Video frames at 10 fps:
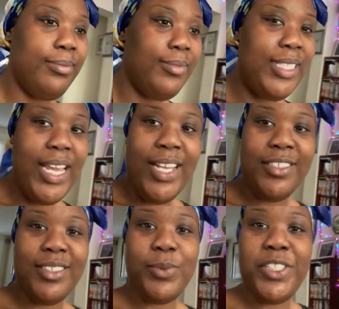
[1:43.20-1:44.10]
Yeah,
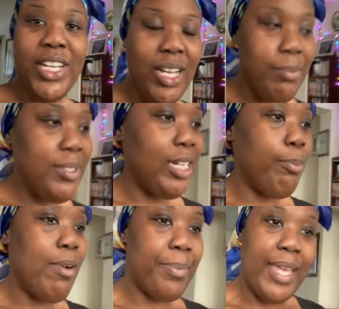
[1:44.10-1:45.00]
just when she comes, I'll
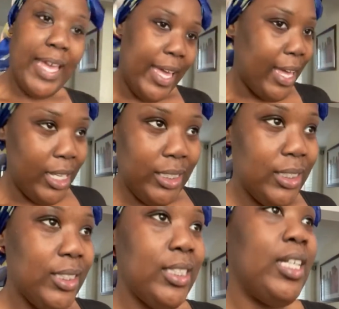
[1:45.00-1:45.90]
prep the hair
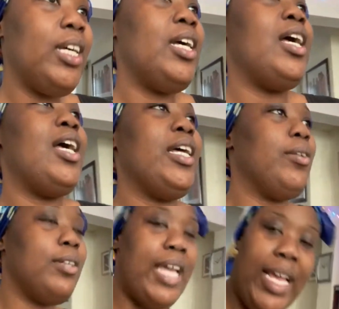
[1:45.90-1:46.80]
and
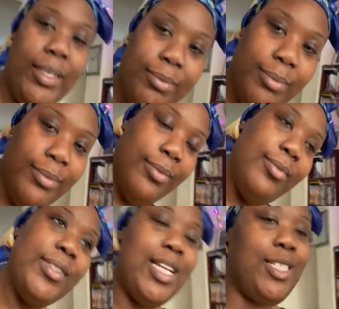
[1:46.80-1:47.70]
all that,
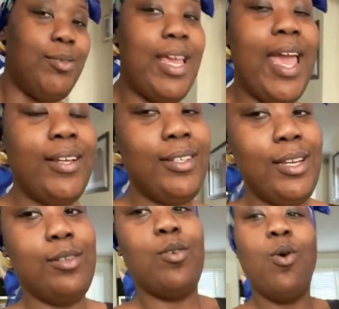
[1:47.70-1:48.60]
and do that
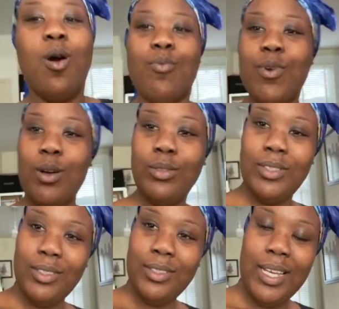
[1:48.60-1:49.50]
on the
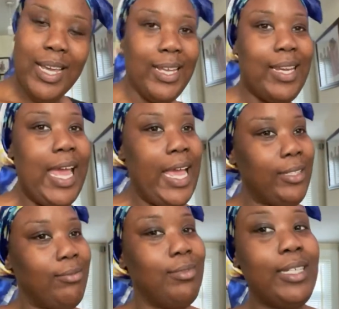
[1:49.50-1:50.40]
cornrows and that,
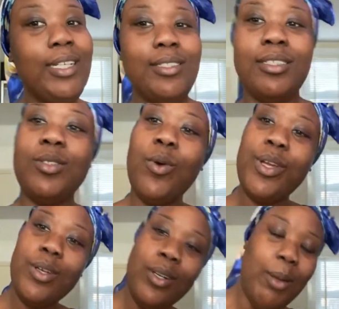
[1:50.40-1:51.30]
and then
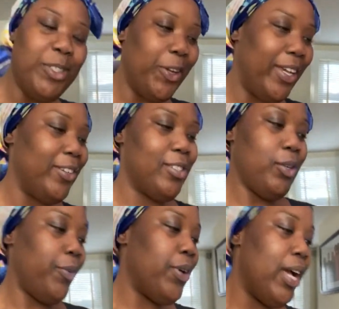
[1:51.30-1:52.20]
tutorial. I'm joking, not
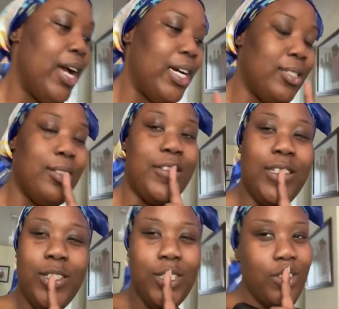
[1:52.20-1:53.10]
tutorial. I don't know, should I
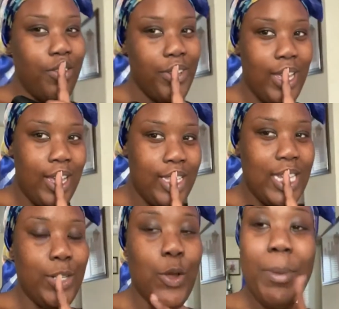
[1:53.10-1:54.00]
do a tutorial for you guys? I
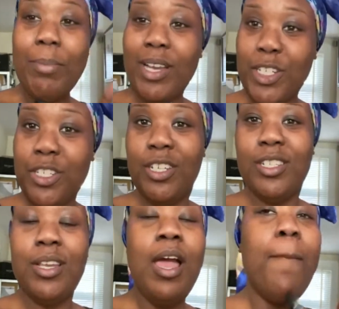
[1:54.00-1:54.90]
don't know, maybe I should.
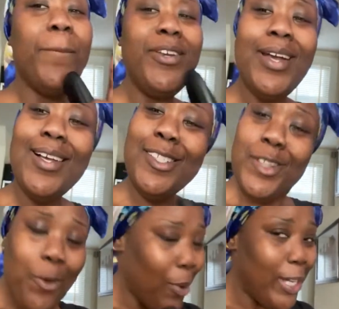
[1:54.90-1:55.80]
But you guys
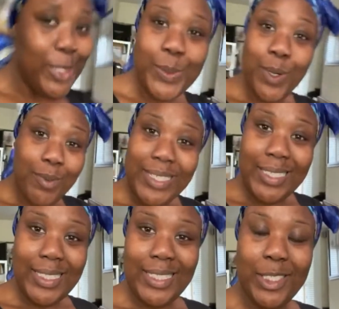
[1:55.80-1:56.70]
know what I do
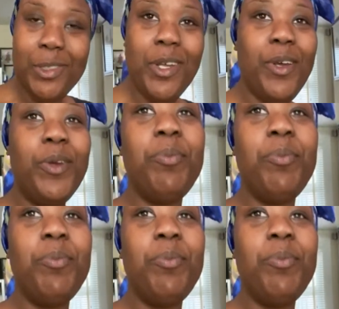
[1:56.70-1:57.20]
already, you know.